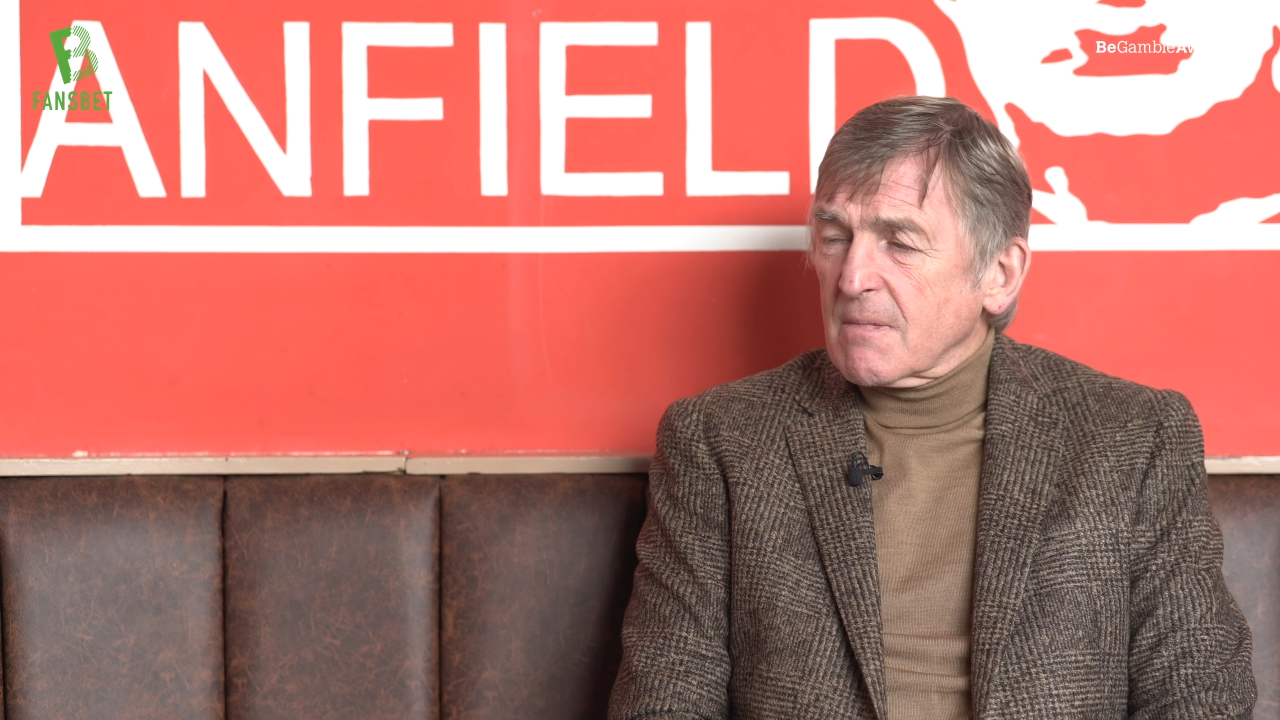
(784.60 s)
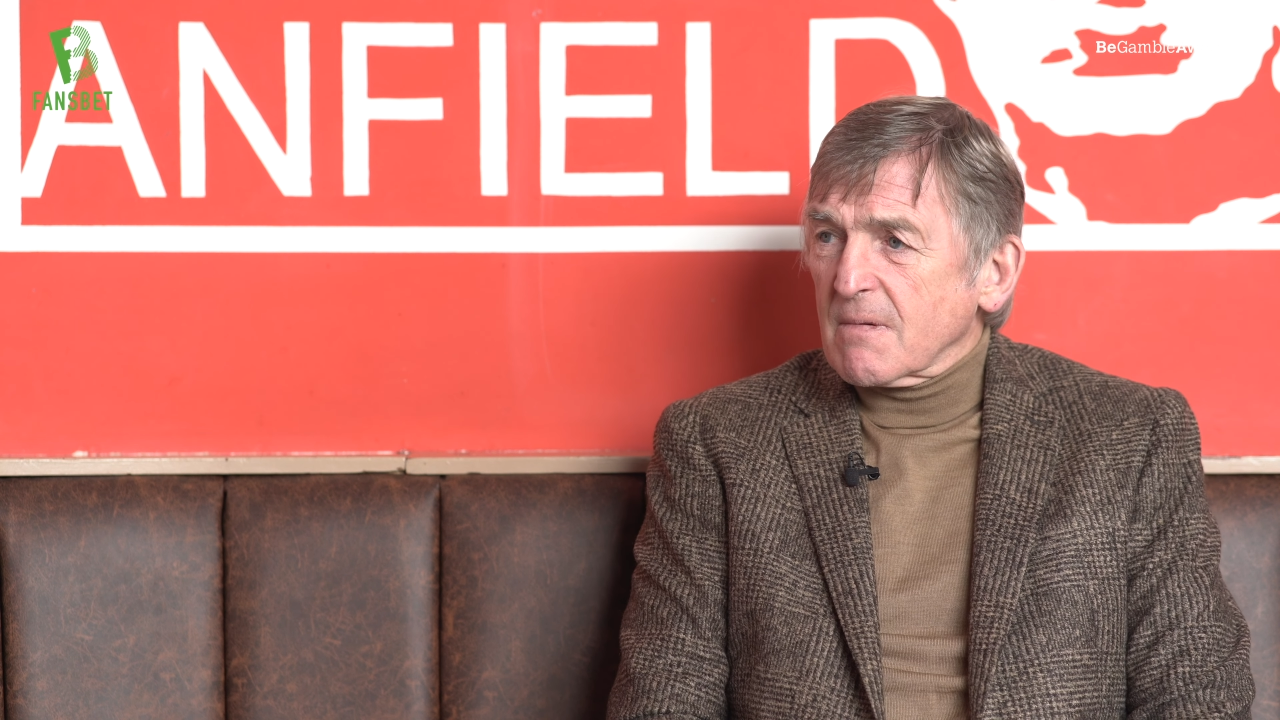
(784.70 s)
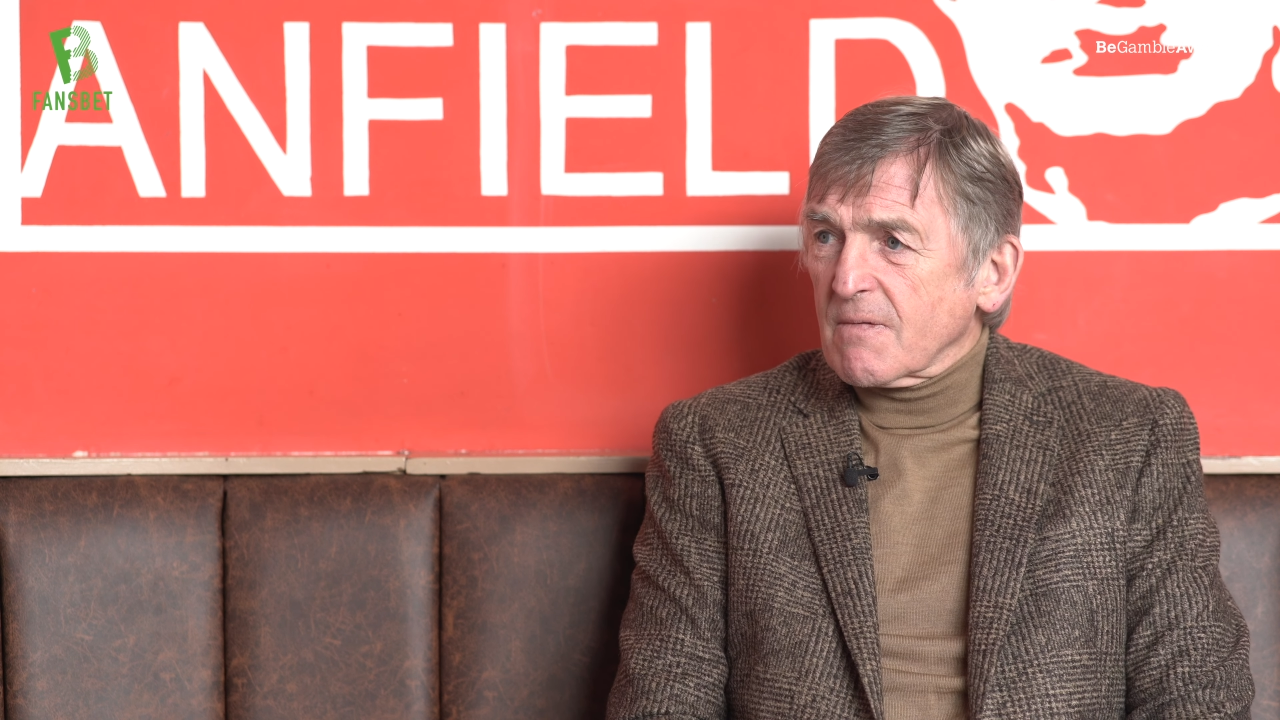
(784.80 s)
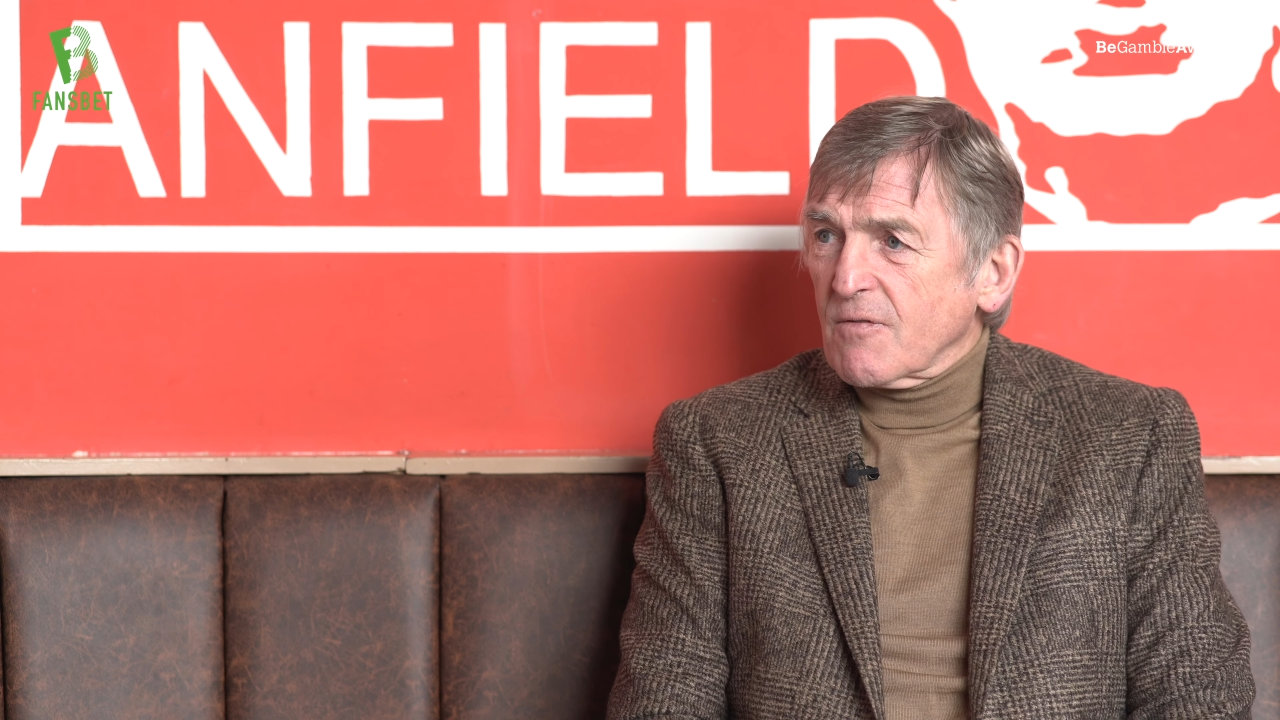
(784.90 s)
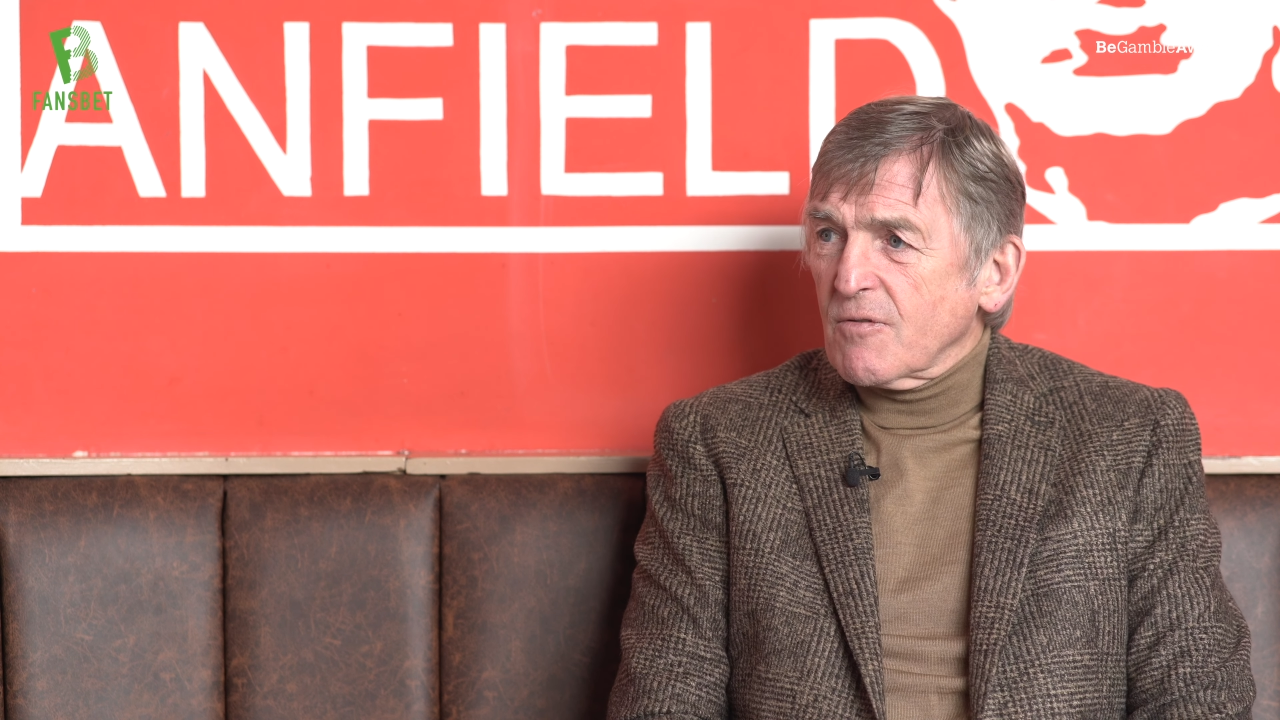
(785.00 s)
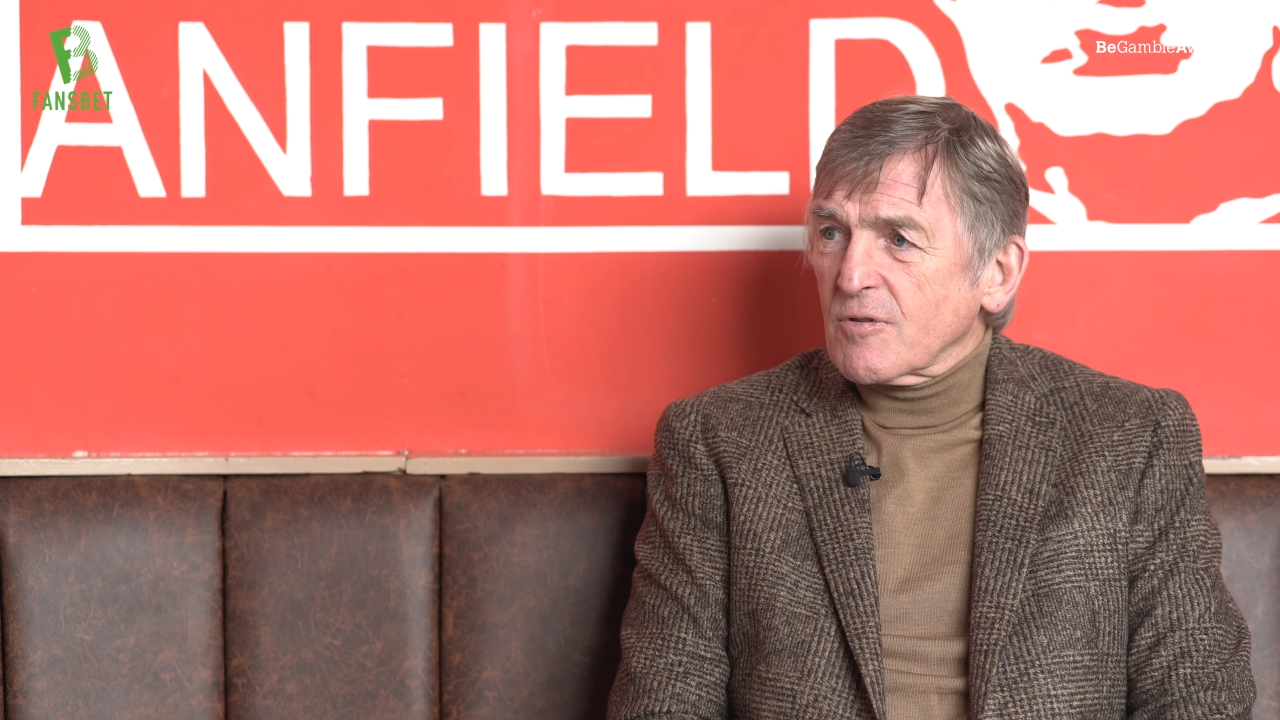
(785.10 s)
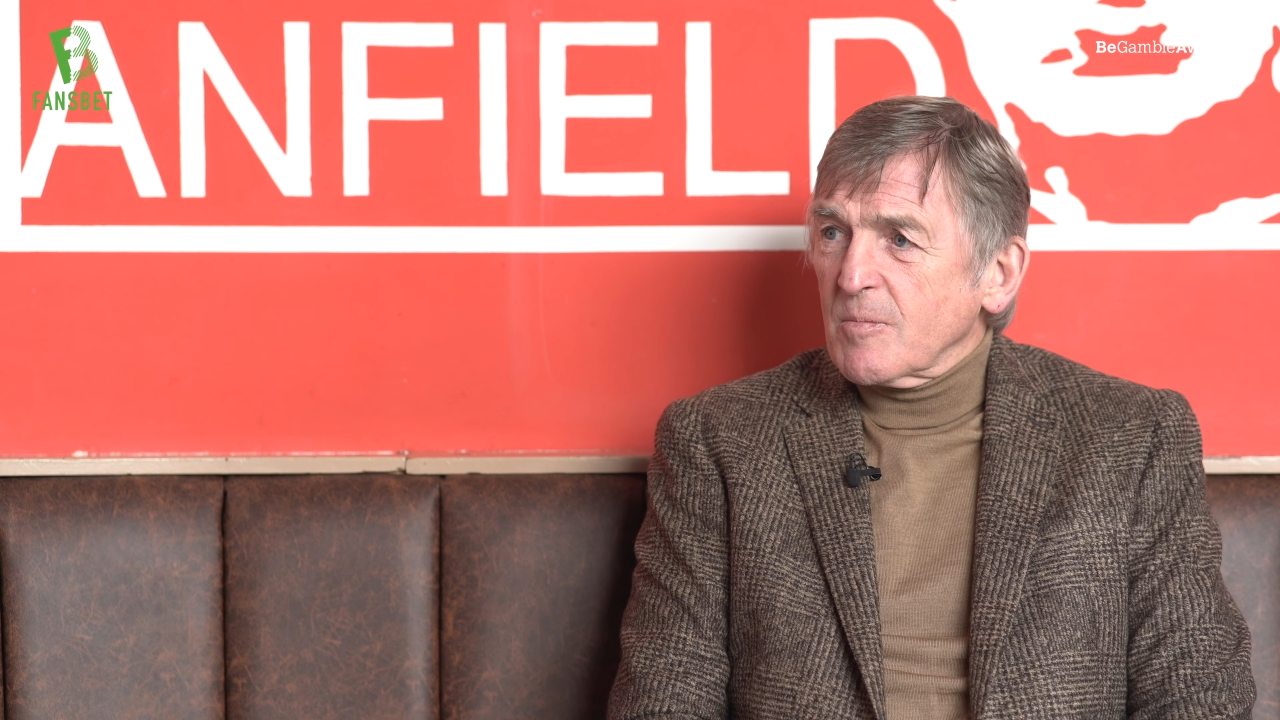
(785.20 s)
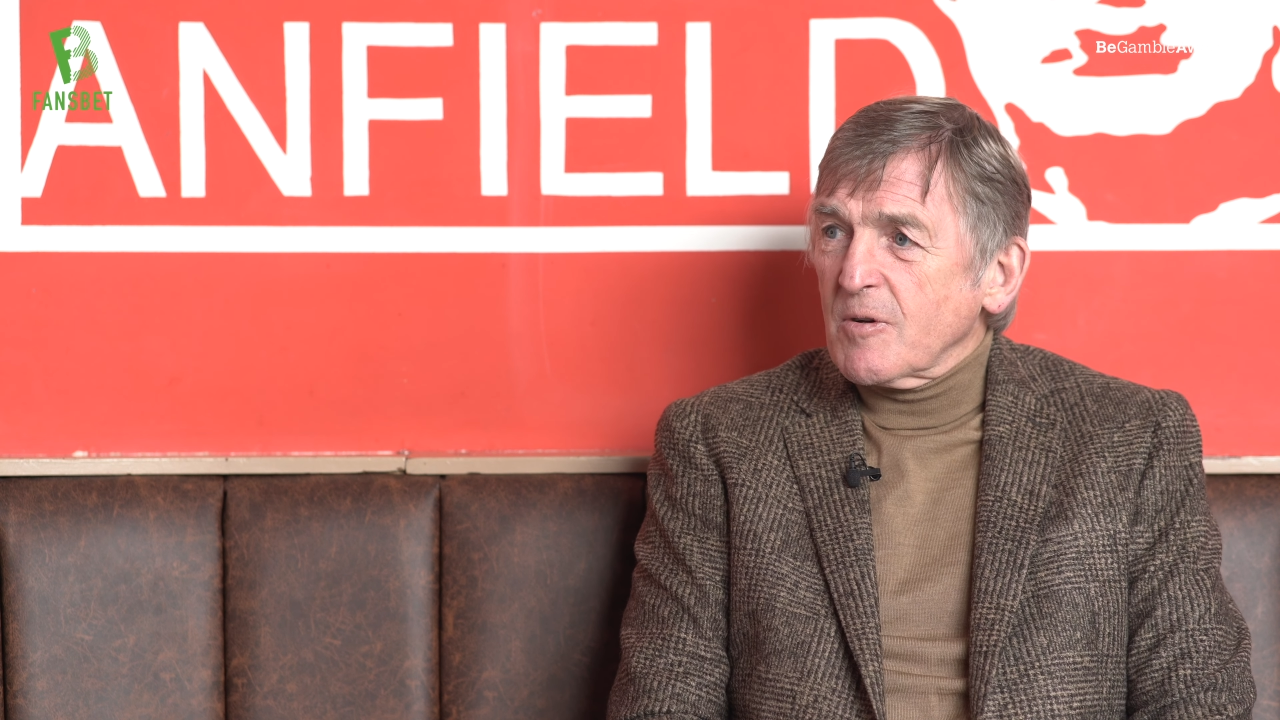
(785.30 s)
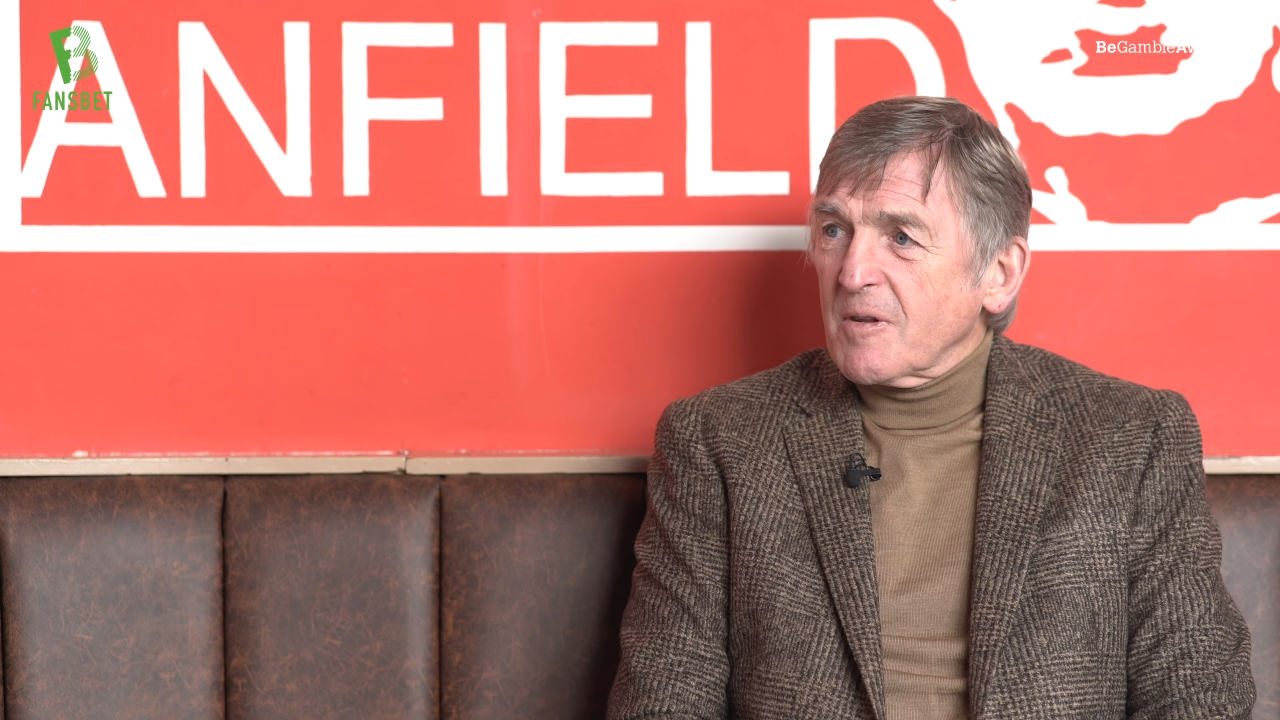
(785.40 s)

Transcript: Of course I'm